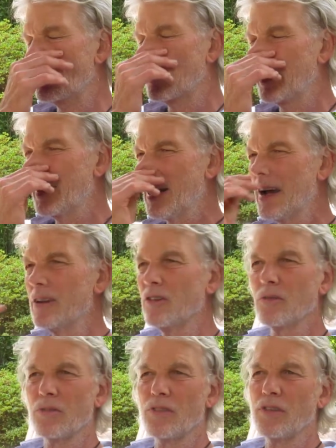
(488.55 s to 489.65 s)
Right. I
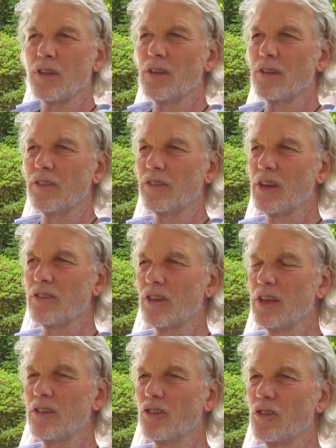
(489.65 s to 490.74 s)
don't think it says
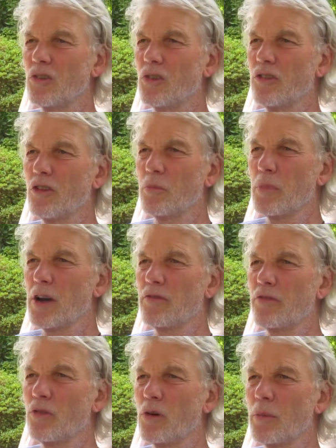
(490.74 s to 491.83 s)
Agent Orange on my
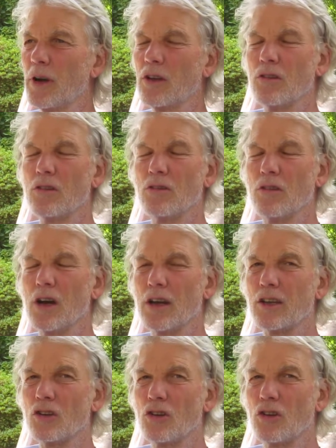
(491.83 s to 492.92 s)
form. I could
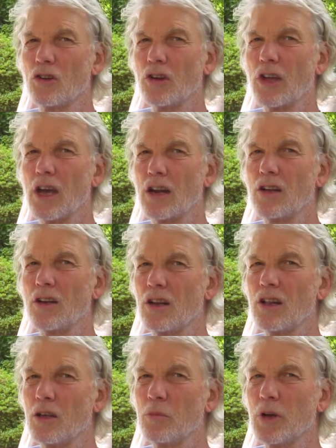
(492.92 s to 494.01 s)
look at it
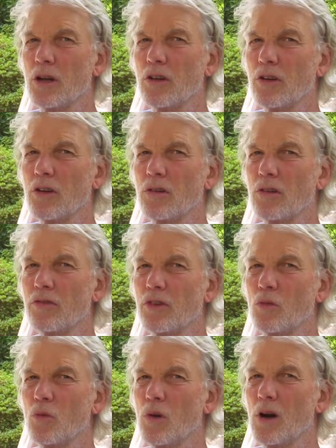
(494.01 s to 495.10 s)
and email you if you
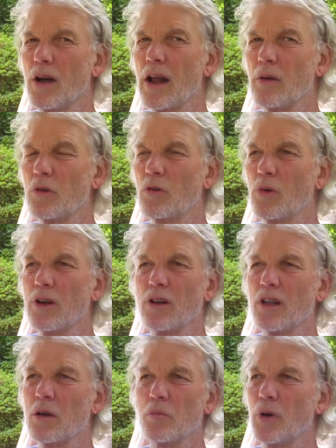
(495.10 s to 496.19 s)
want. I would read it
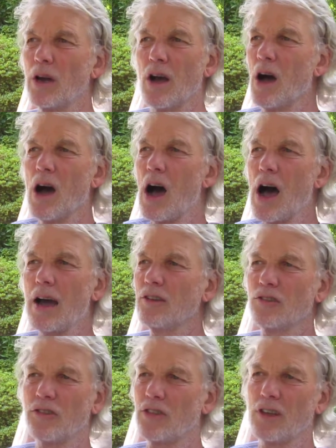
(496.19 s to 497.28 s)
again, but I
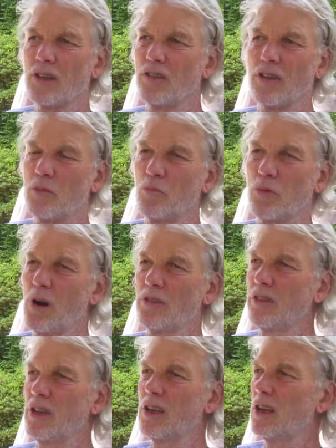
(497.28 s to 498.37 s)
just think it said
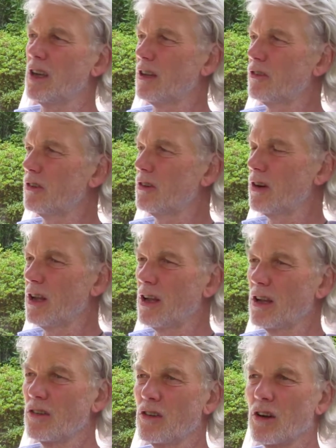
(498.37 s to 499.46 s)
prostate cancer
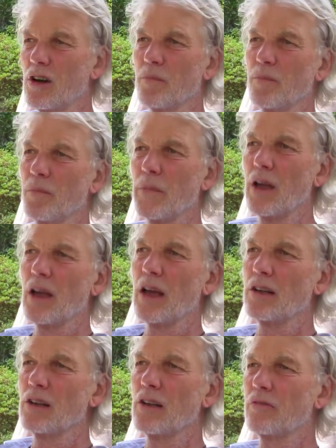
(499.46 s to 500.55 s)

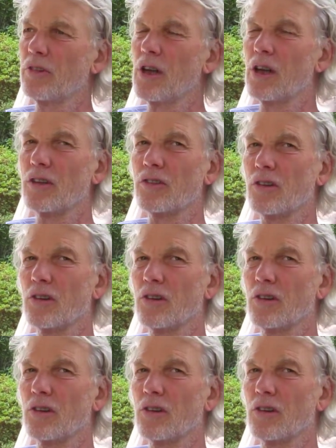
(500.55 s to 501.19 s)
and lymph cancer.